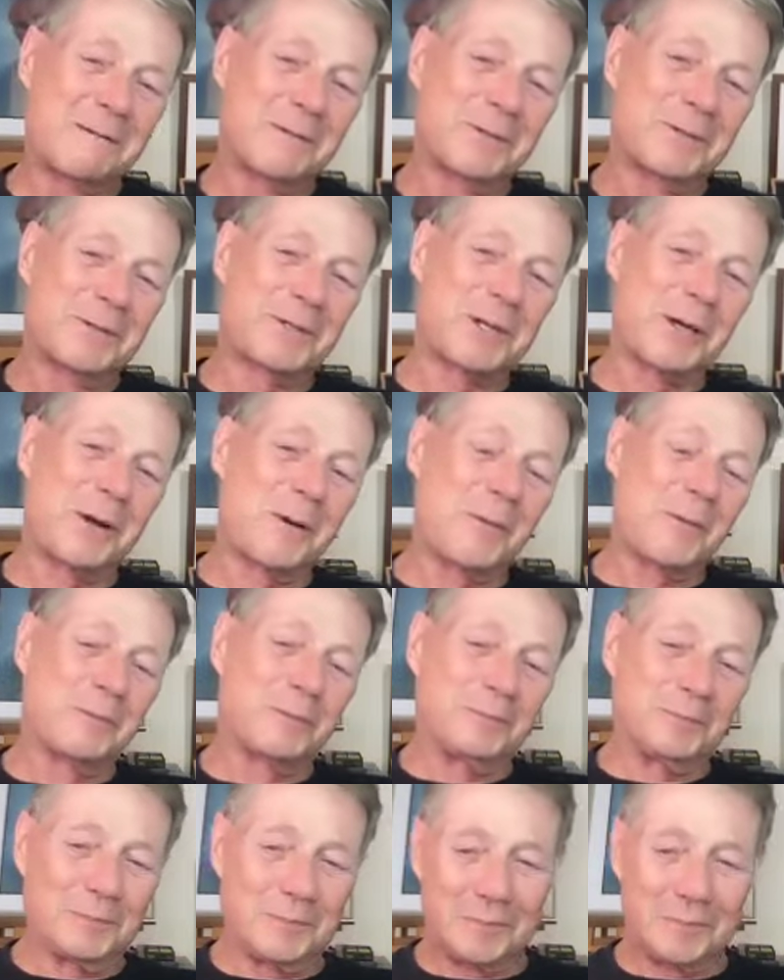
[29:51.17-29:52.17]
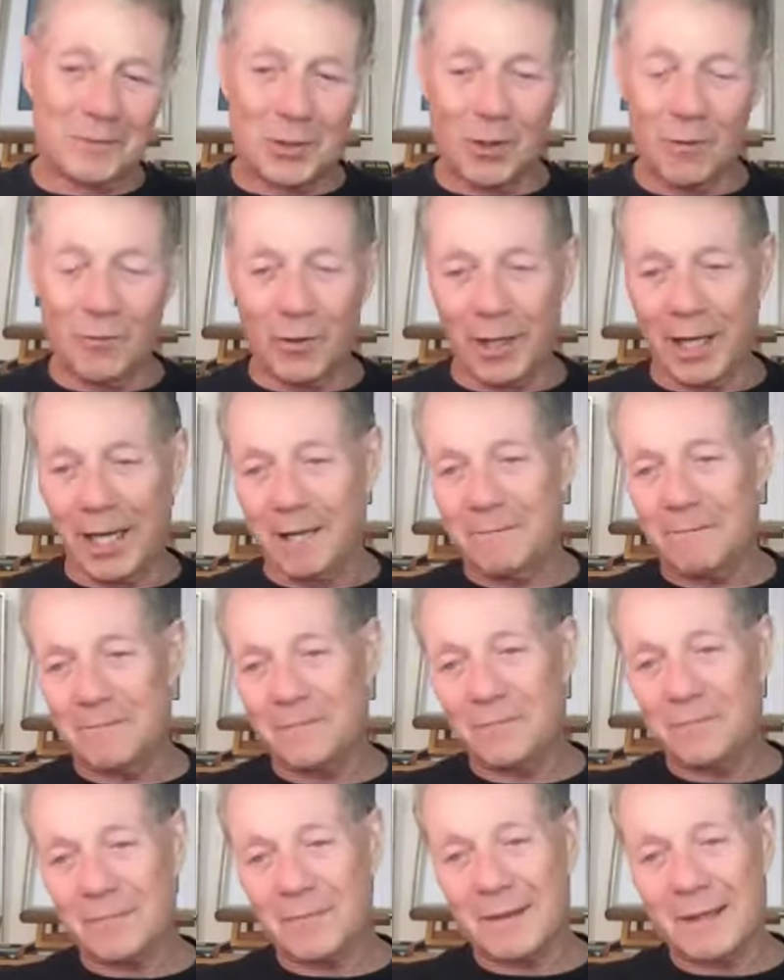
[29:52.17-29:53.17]
So don't
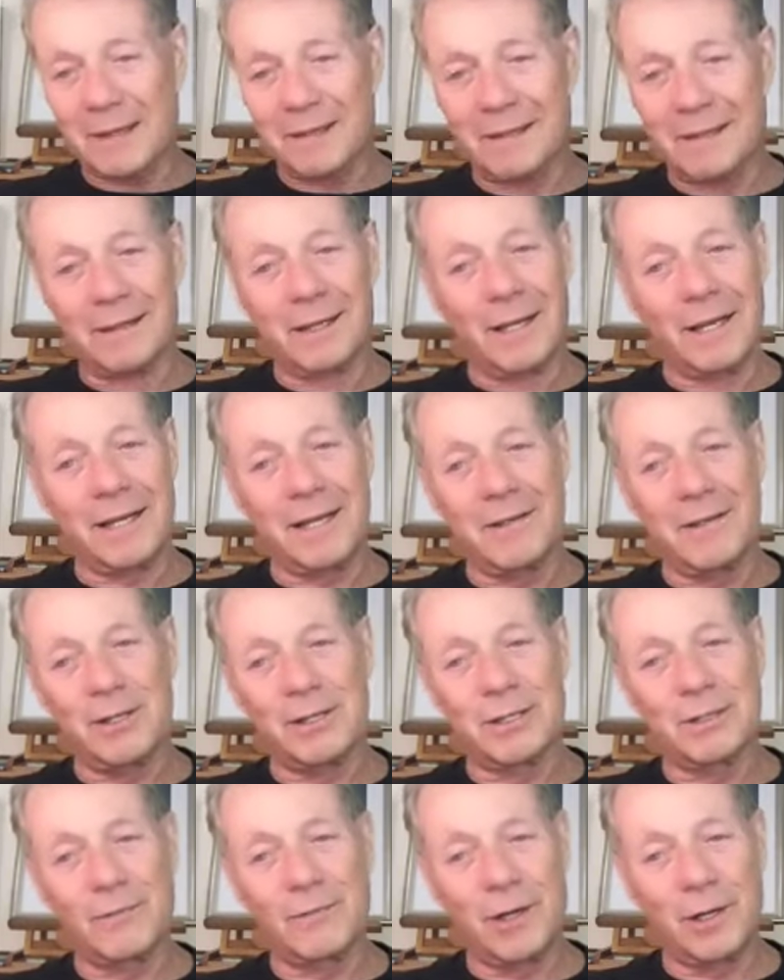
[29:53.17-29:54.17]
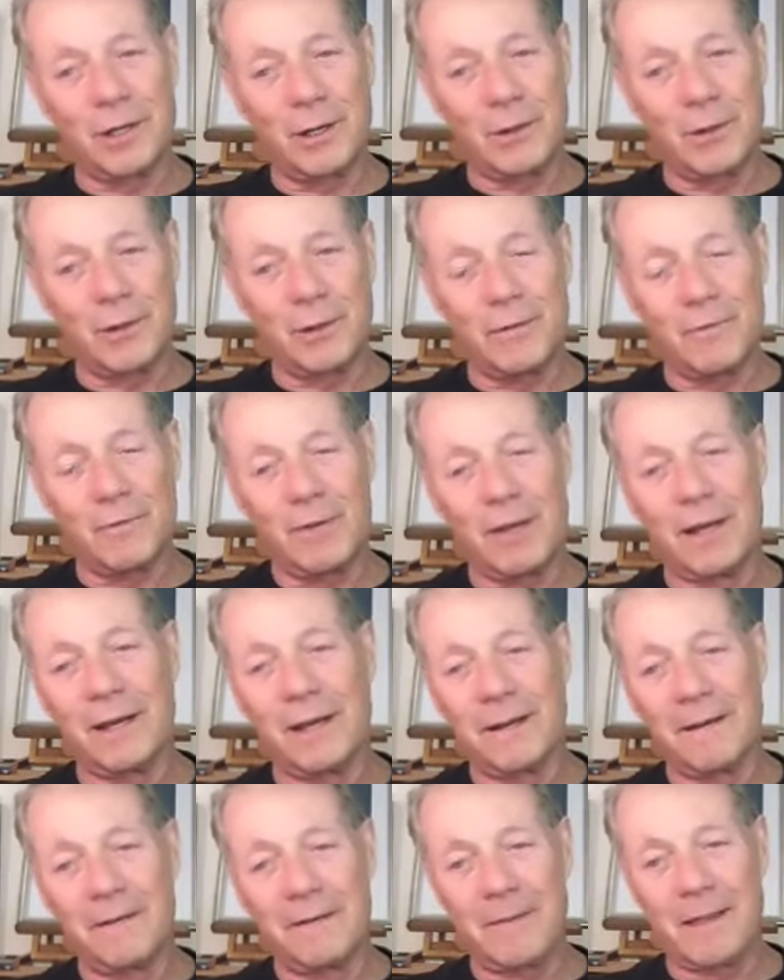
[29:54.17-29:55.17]
forget, like this video,
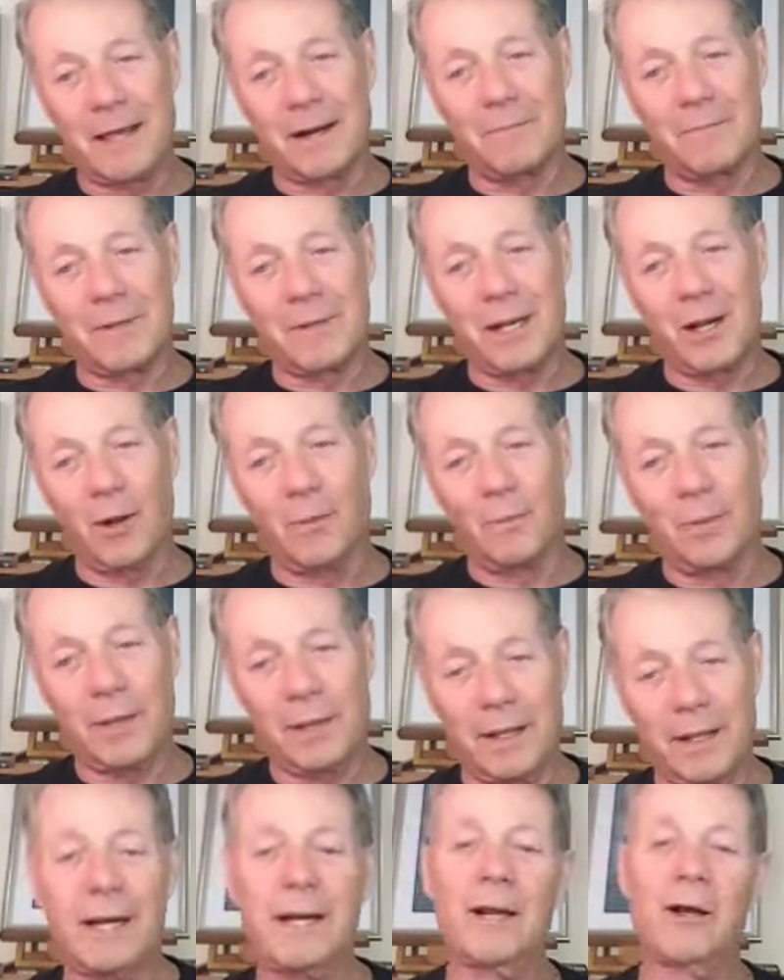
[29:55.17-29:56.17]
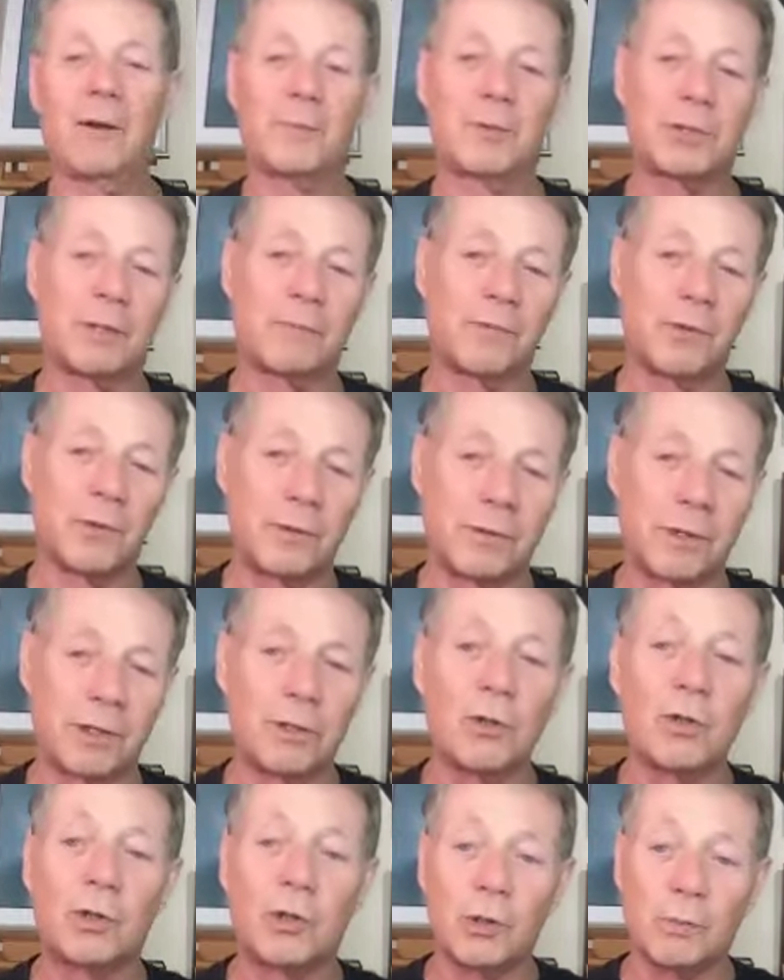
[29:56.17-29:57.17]
that'd be helping. That helps the
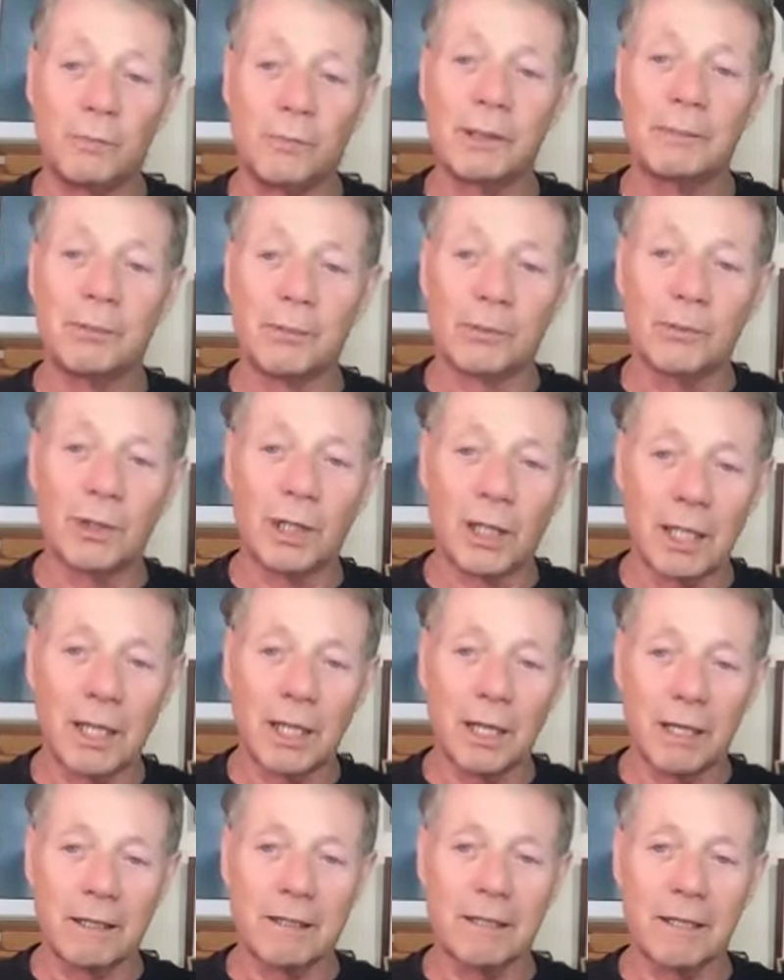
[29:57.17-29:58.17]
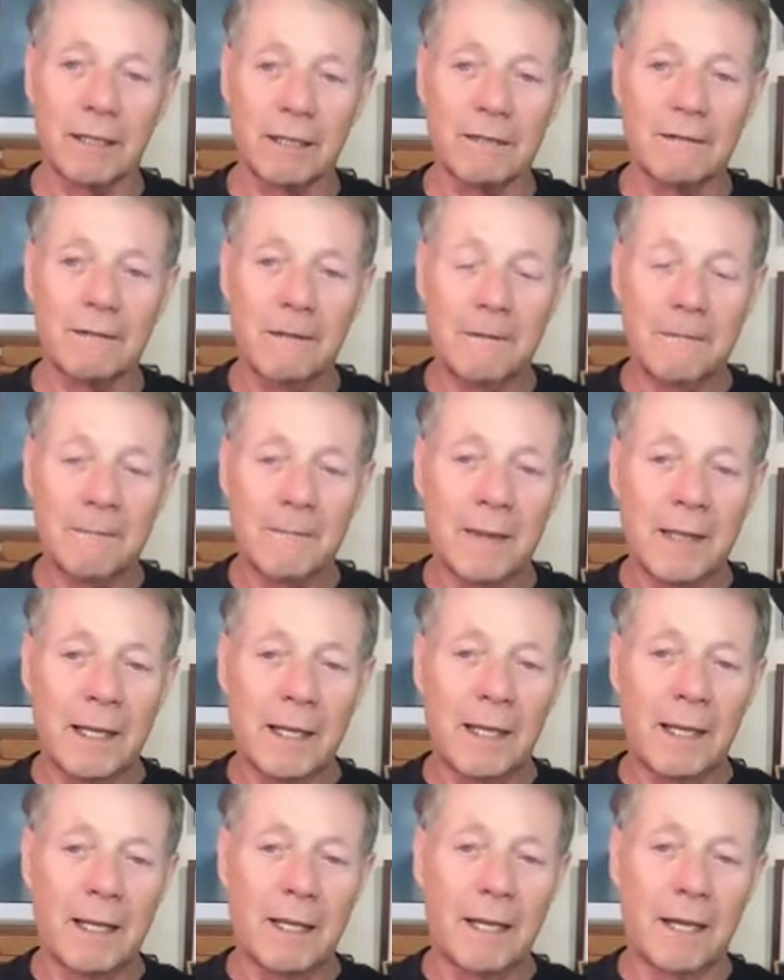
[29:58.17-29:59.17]
YouTube people really like that.
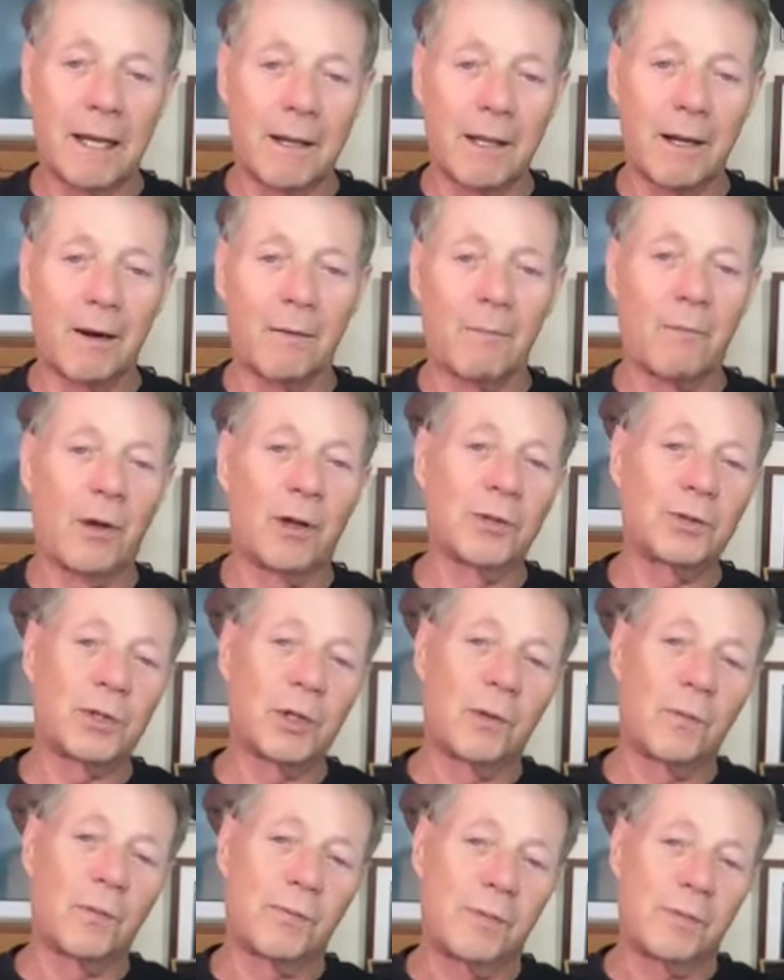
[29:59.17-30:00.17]
And then also